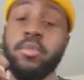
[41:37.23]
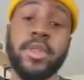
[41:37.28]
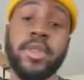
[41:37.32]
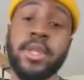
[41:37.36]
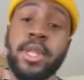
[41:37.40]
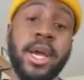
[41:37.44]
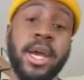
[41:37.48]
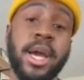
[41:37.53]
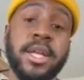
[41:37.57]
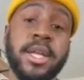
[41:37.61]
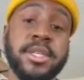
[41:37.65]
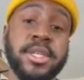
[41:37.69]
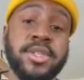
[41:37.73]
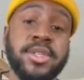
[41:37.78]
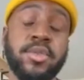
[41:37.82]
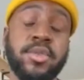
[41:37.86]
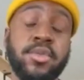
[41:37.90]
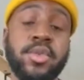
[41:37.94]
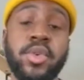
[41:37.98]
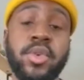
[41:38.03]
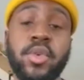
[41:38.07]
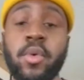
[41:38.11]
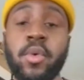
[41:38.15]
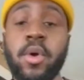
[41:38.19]
the context of
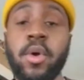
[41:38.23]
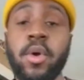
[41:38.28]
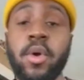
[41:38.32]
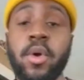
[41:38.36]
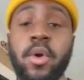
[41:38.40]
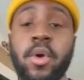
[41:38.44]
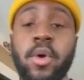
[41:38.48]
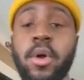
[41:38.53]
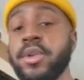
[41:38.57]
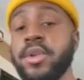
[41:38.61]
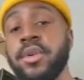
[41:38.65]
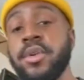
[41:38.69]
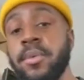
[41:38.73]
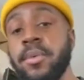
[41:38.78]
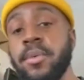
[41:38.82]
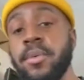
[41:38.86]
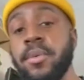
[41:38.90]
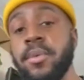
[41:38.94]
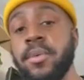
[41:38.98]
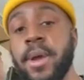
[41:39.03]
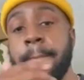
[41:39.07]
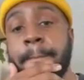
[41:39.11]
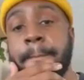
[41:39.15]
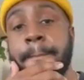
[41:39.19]
who you are in general,
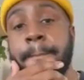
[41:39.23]
right?